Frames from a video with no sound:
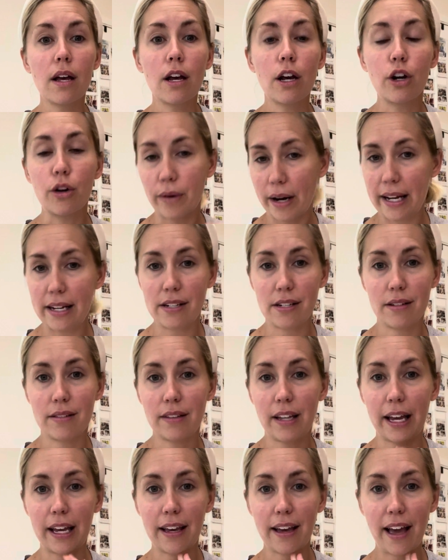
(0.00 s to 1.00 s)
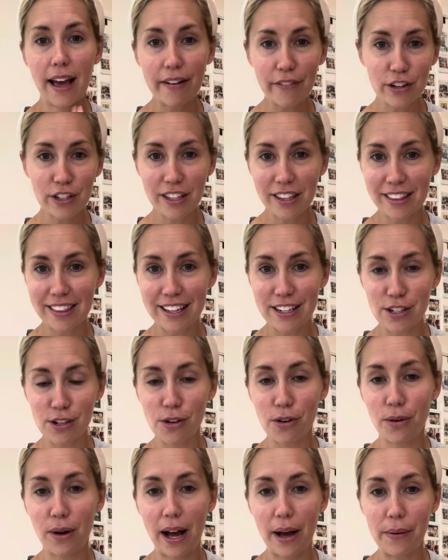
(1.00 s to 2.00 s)
great. Like everything that they
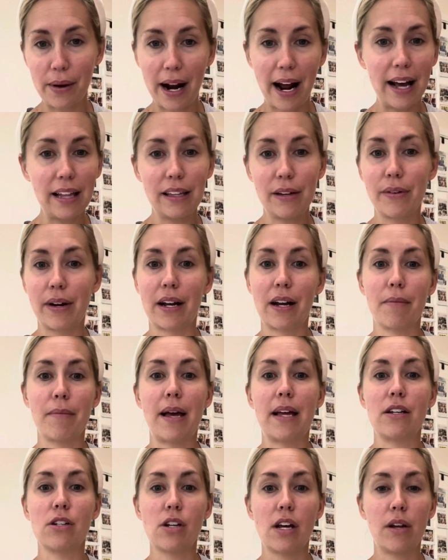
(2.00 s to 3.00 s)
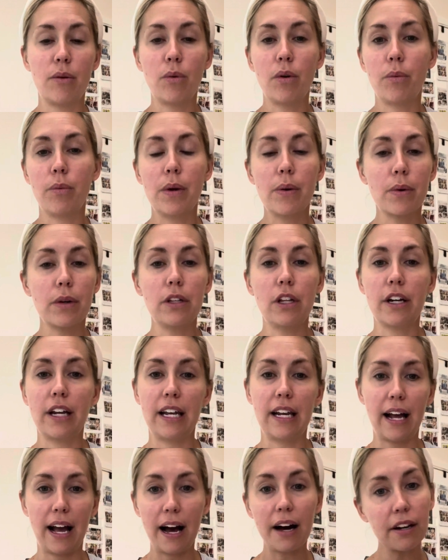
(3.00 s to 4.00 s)
do, I would highly recommend. And when we were looking
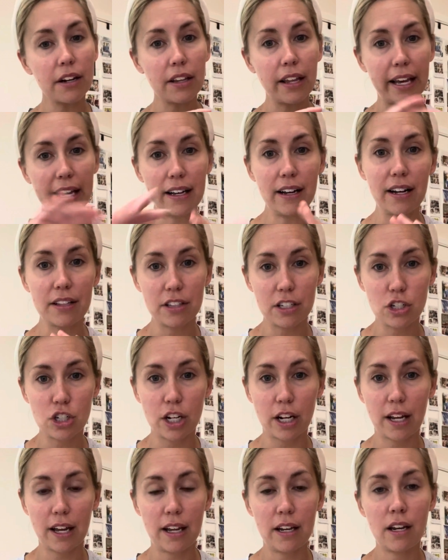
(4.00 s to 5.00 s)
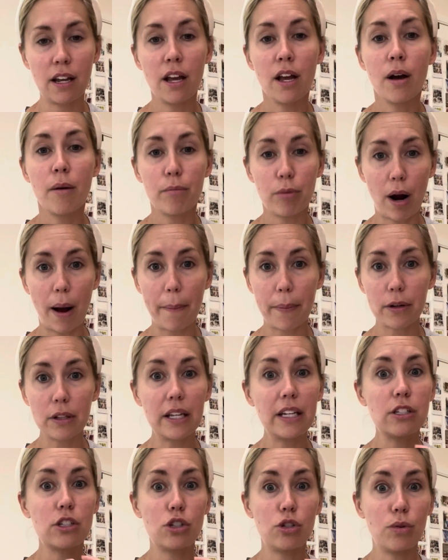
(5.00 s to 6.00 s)
at how to like gut the chicken properly
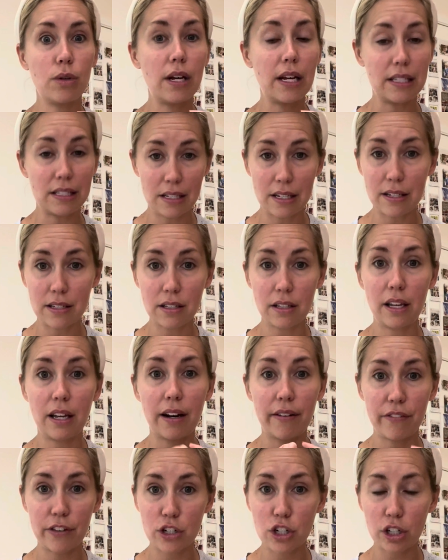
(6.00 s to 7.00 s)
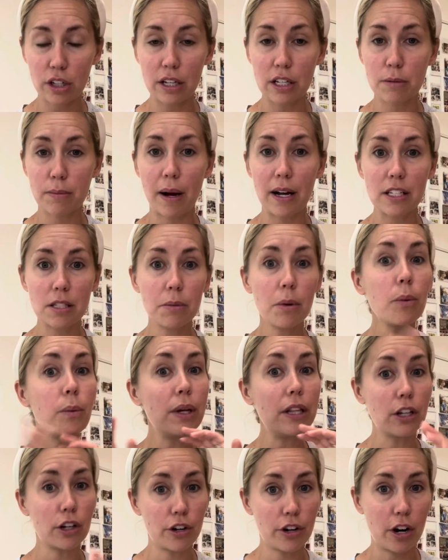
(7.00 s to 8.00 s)
and to do it as easily and efficiently as possible, we
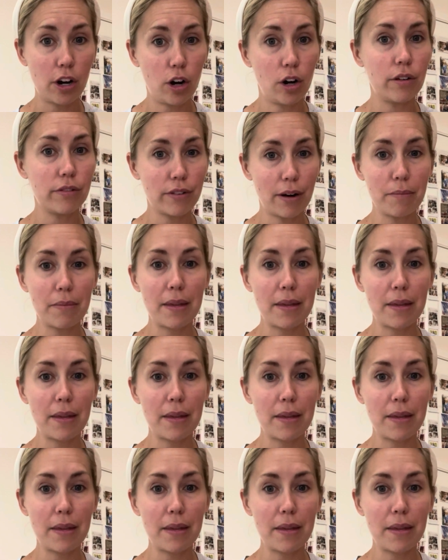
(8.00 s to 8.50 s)
learned it all from